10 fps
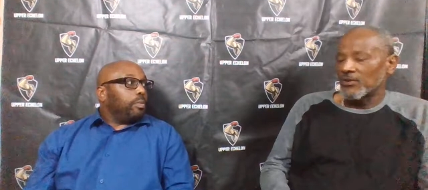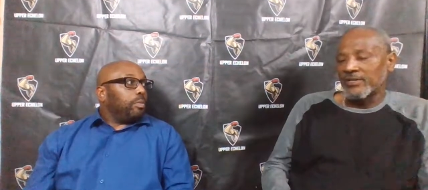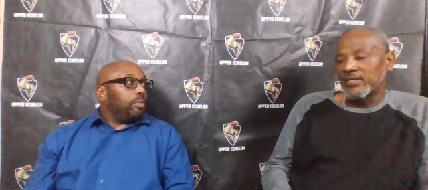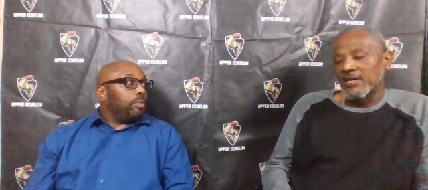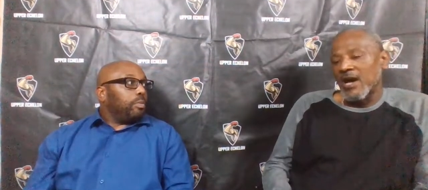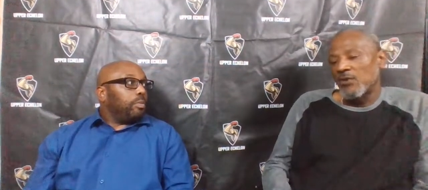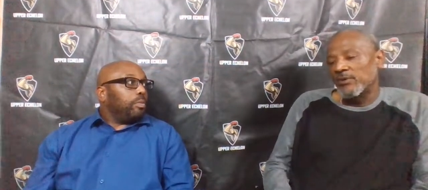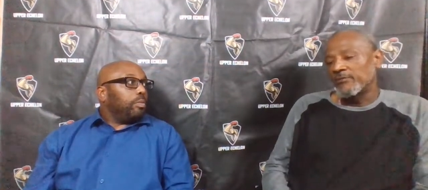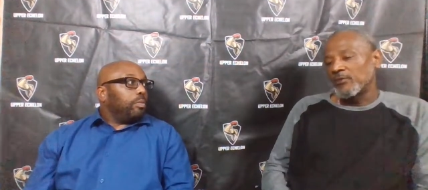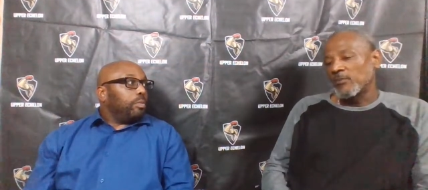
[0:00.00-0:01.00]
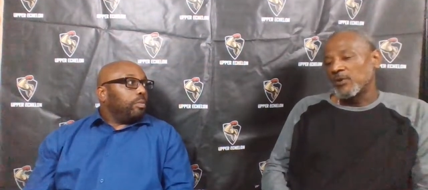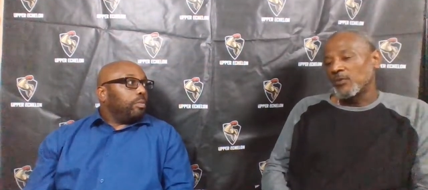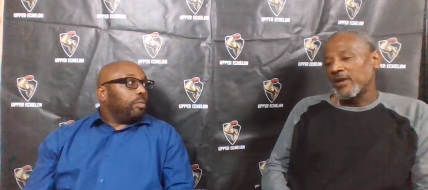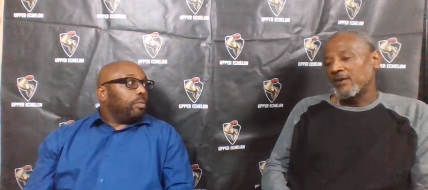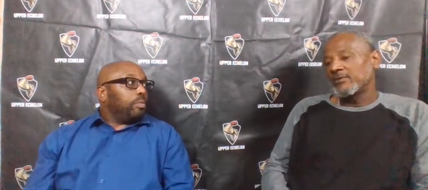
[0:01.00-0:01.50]
Speaker 1: everything out and for
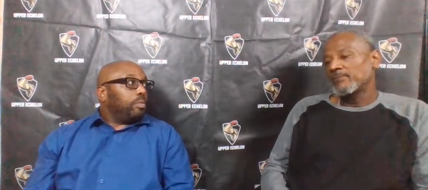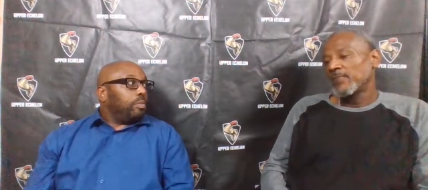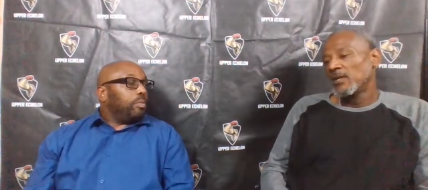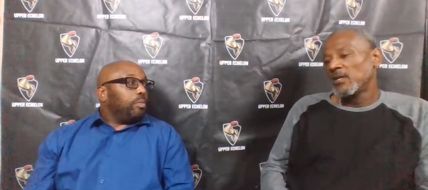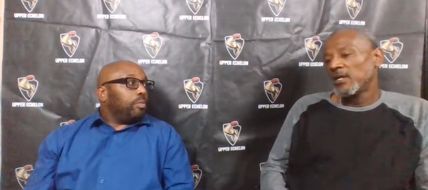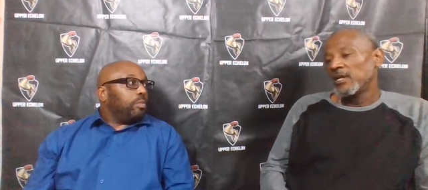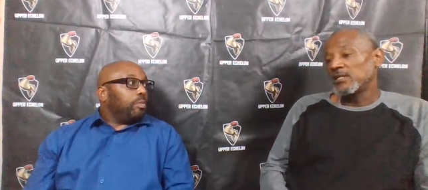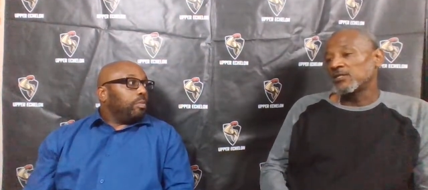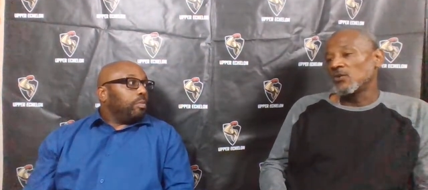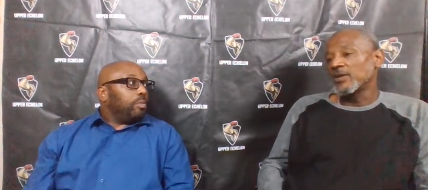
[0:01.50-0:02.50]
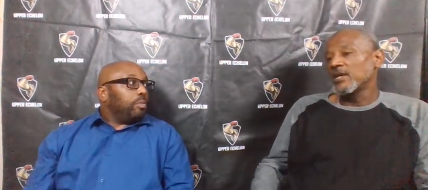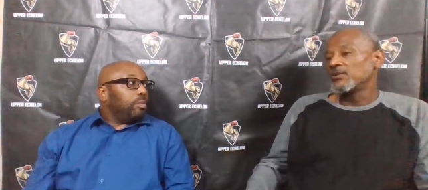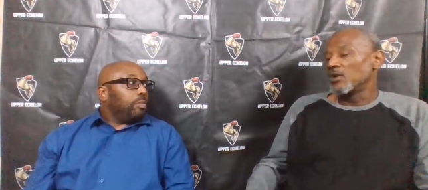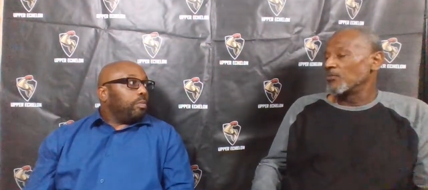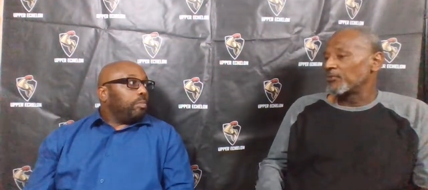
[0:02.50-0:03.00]
me whatever. And so they,
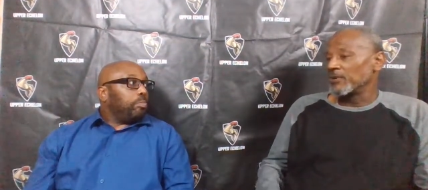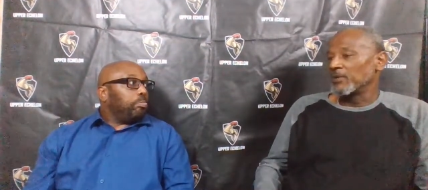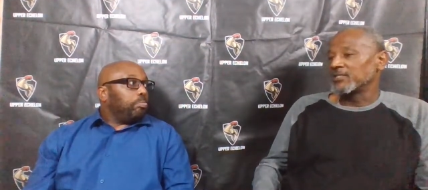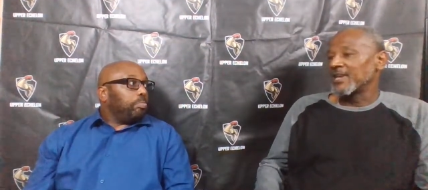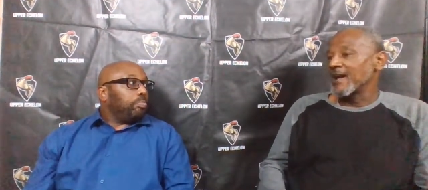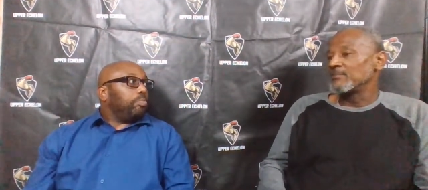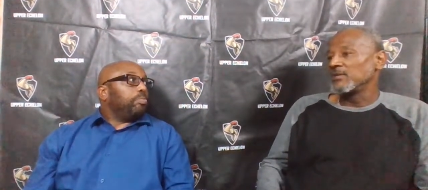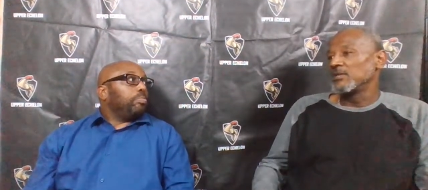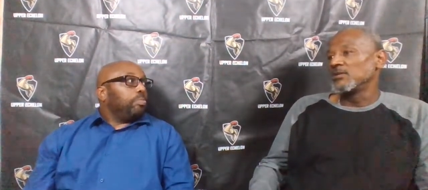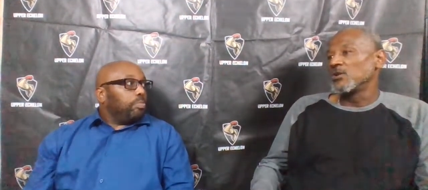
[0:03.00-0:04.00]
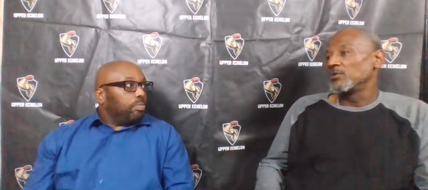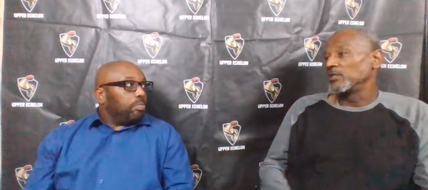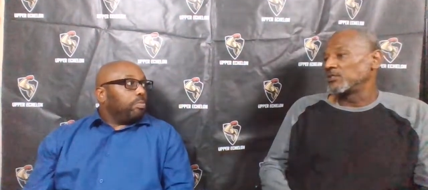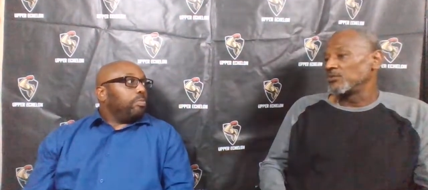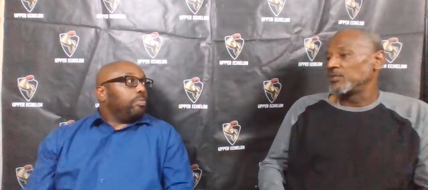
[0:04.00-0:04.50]
you know, pretty much got me, you know,
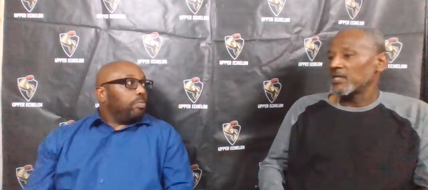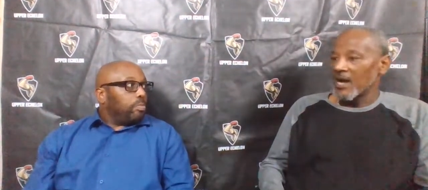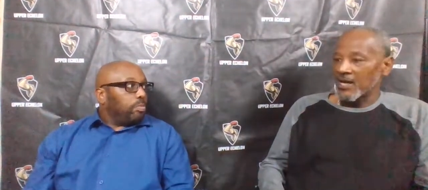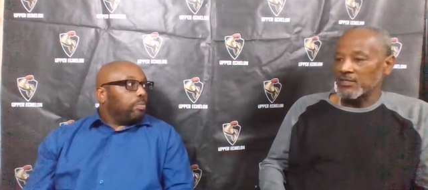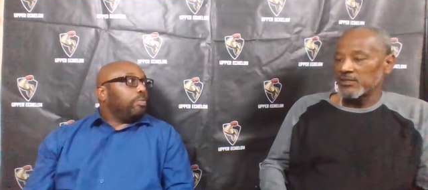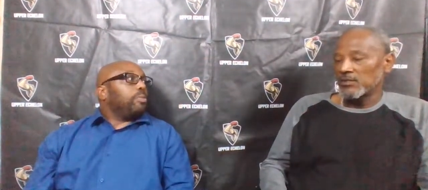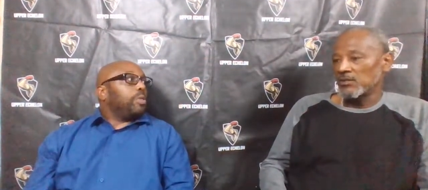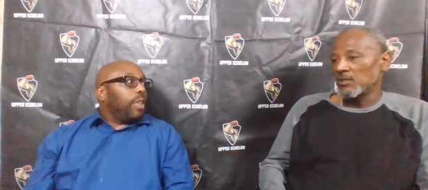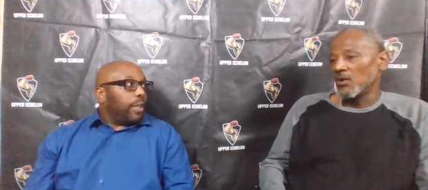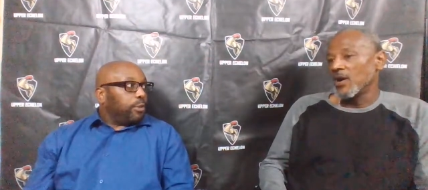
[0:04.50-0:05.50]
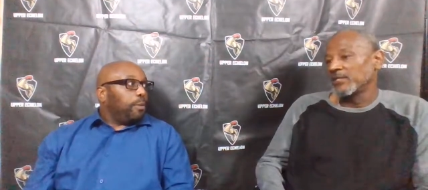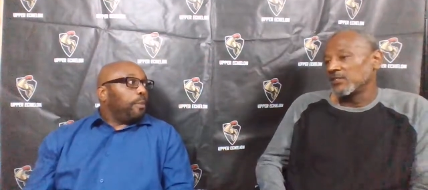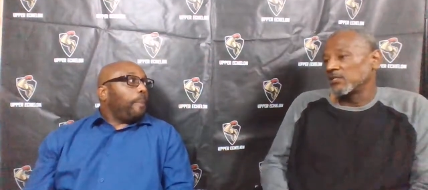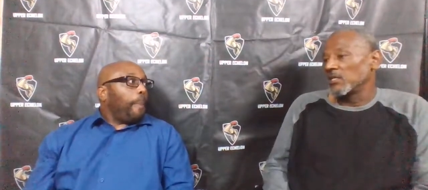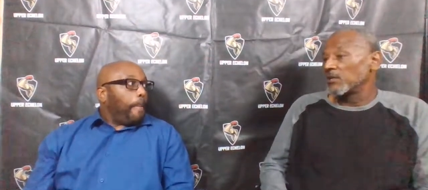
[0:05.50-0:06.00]
in the junior college, you gotcha. know,
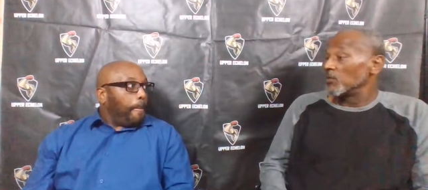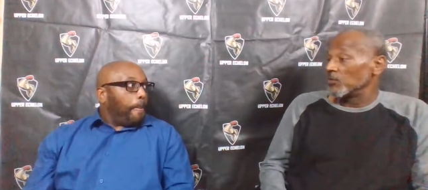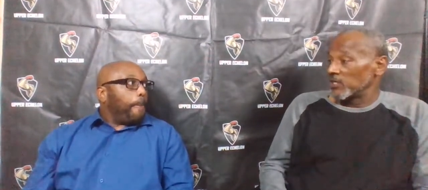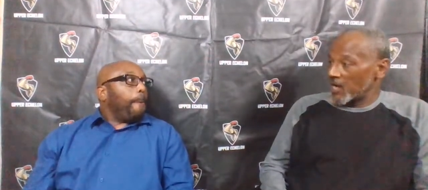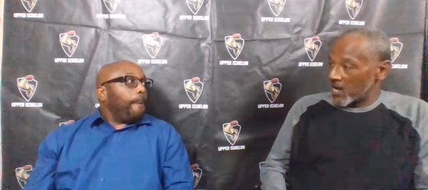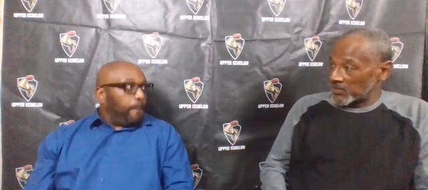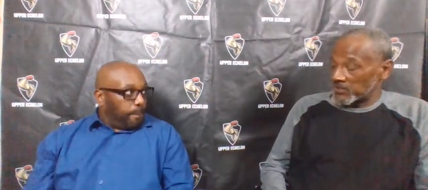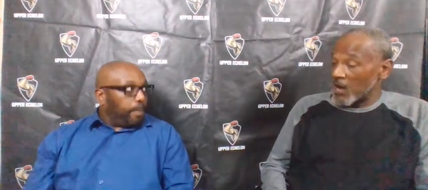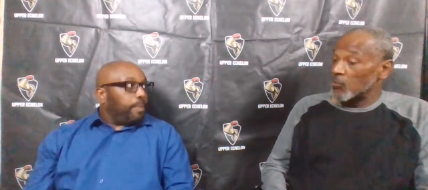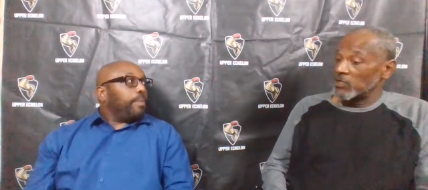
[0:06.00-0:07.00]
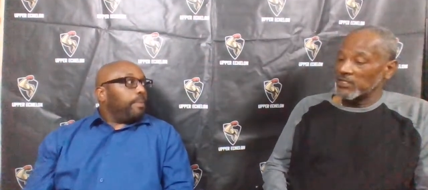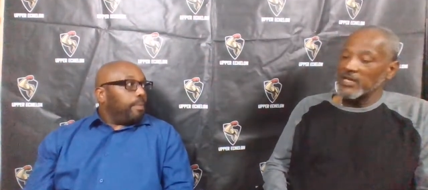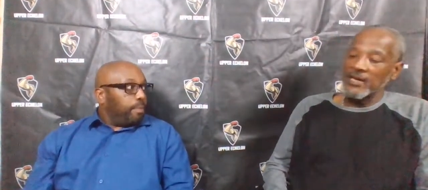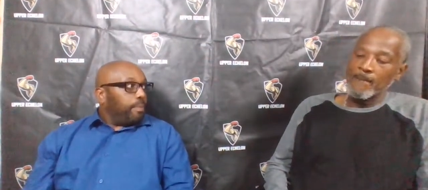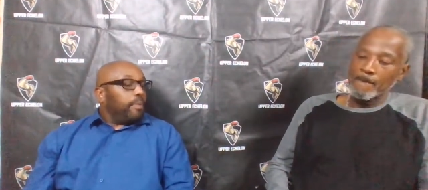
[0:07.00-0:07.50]
Hutchinson
Speaker 2: Community College, and I
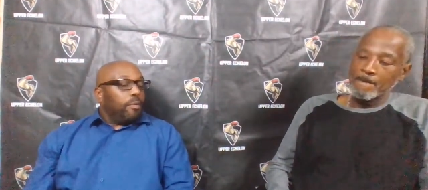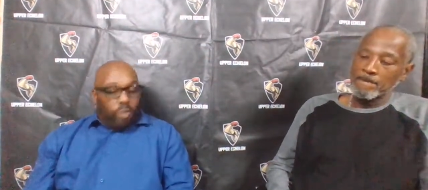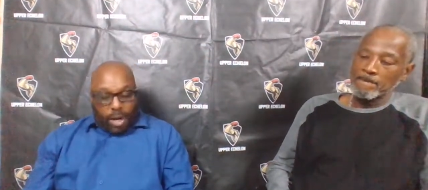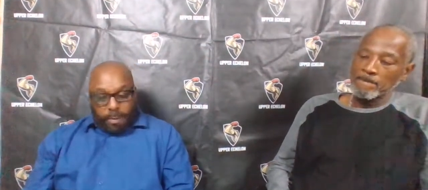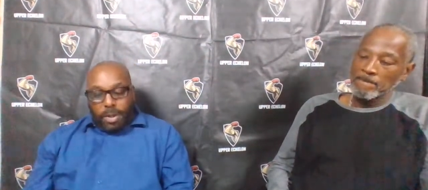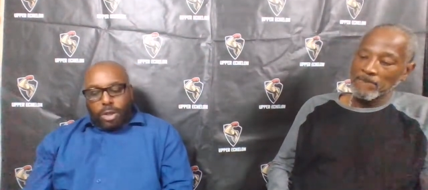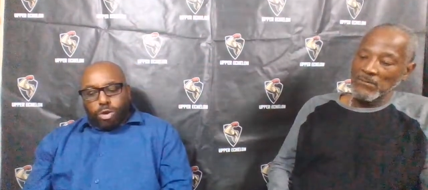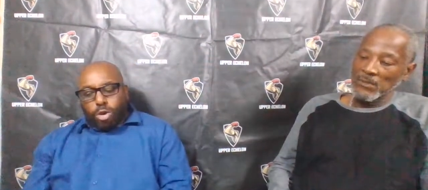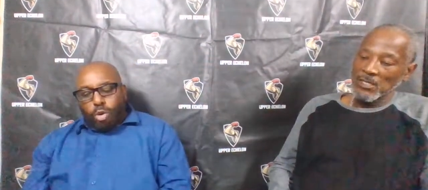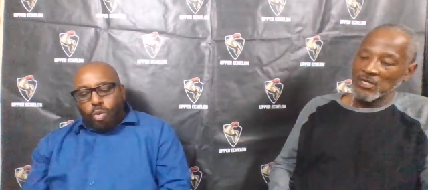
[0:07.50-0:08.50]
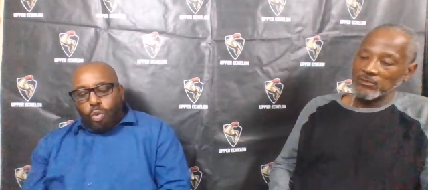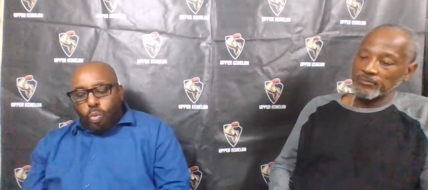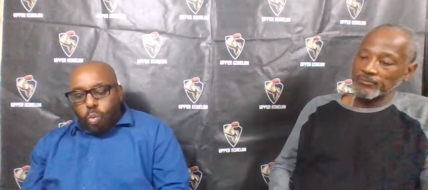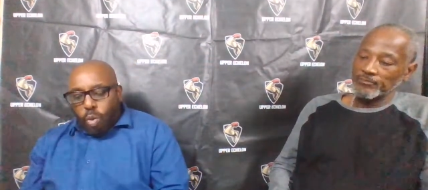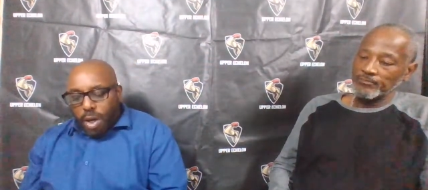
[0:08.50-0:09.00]
went there. Right.
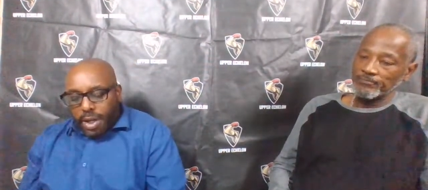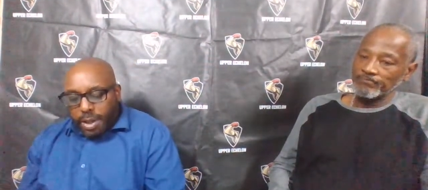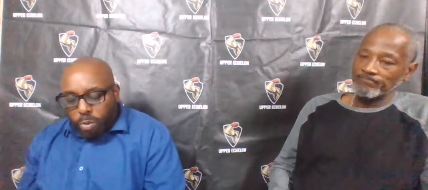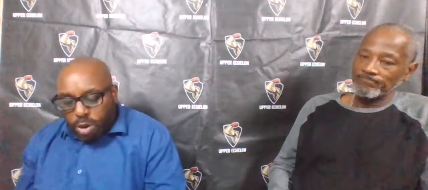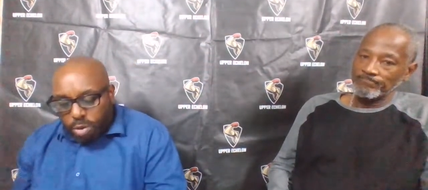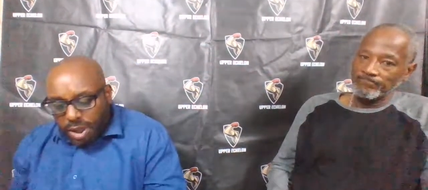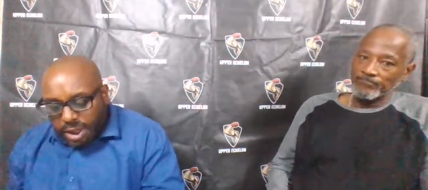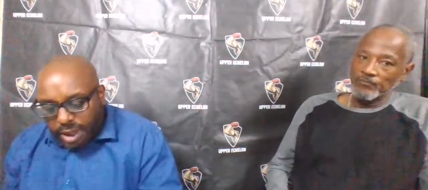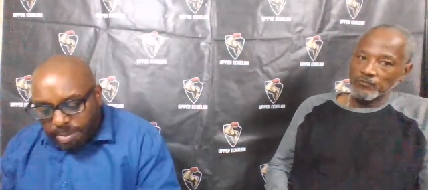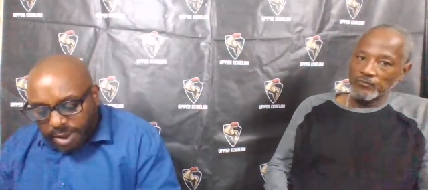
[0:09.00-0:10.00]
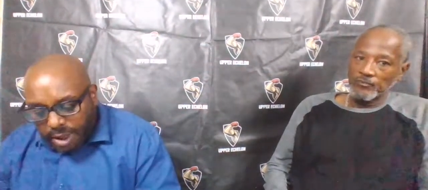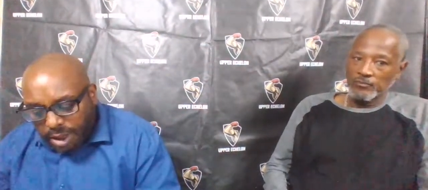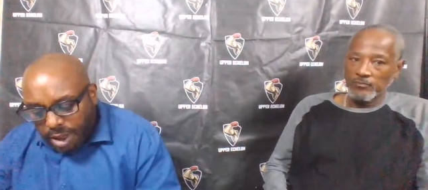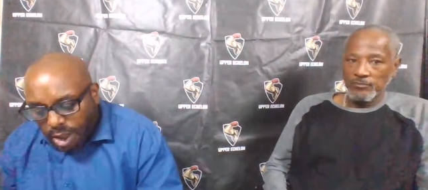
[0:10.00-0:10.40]
So what, when you ended up there,